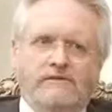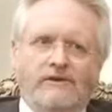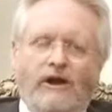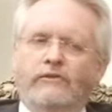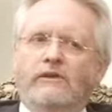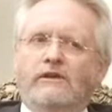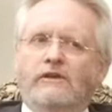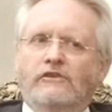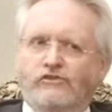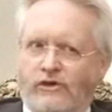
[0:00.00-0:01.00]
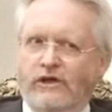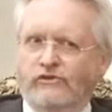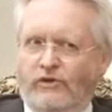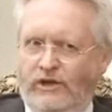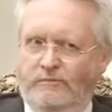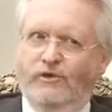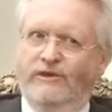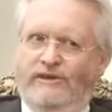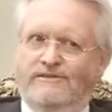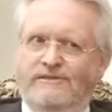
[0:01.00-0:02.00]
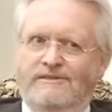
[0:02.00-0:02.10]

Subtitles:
I think Australia is a great product.